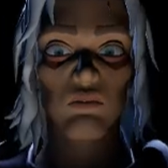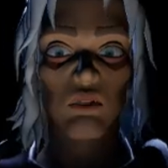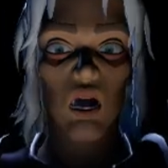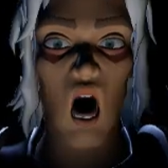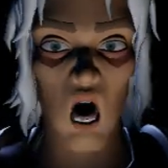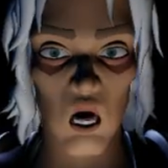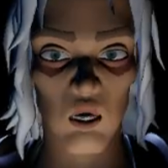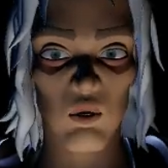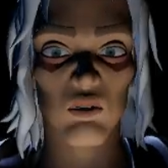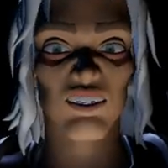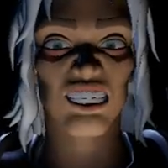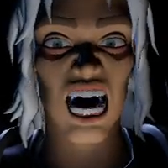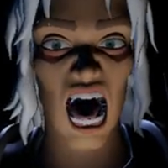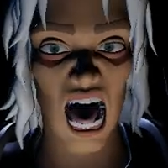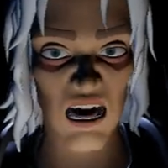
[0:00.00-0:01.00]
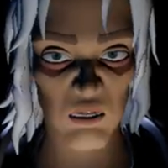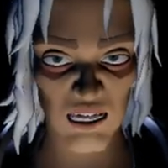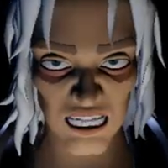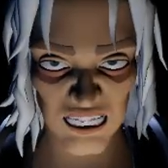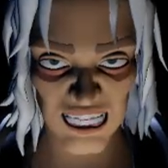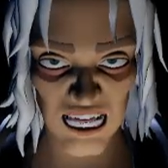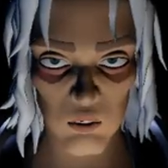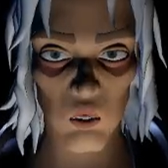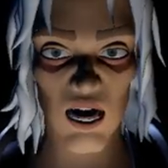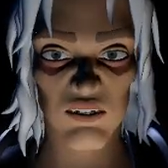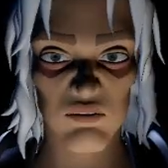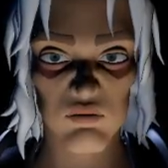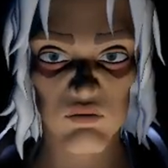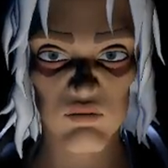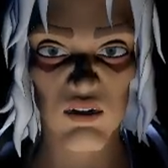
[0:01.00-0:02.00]
Oh, Darren, what
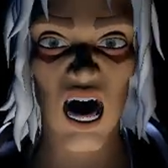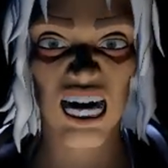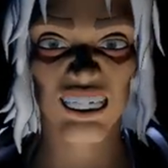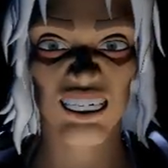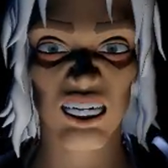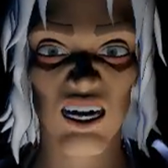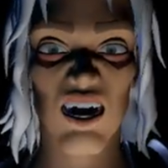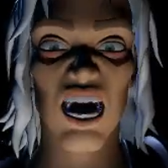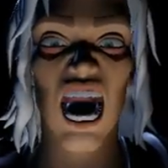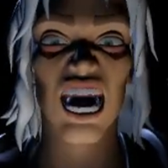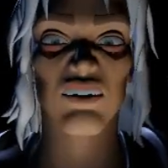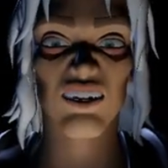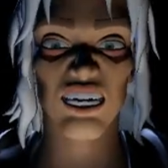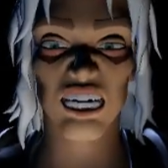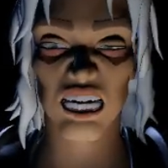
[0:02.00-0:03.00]
fun you're having!